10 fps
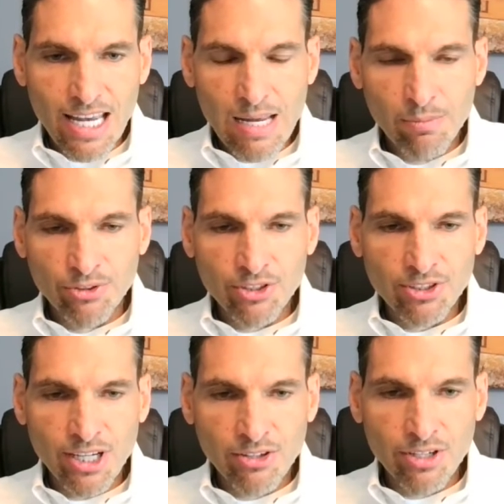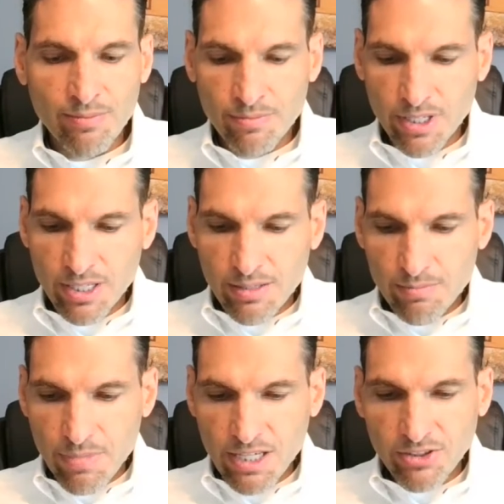able to tell them
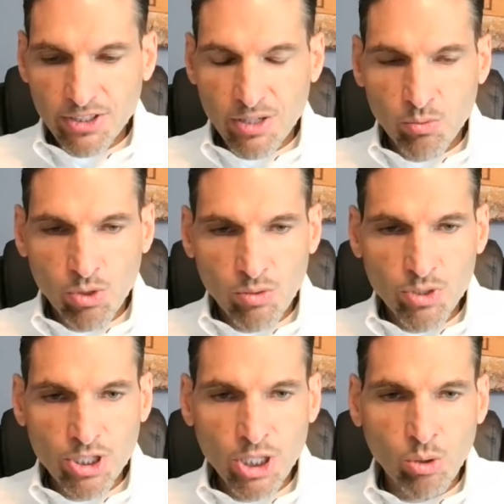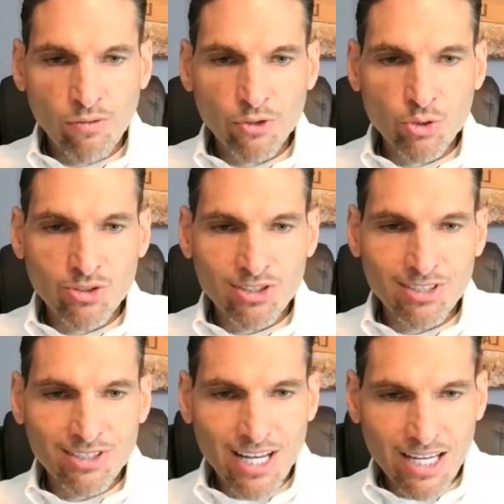based on what we know of you
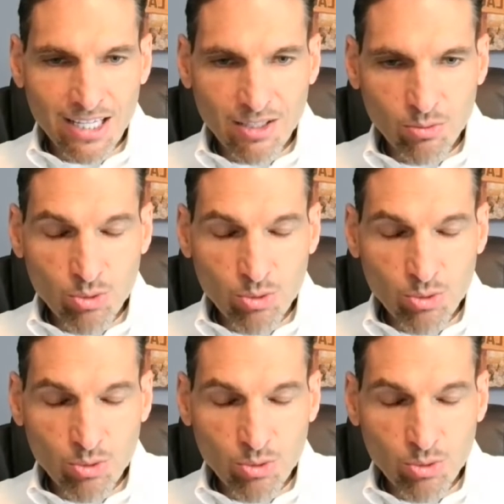today,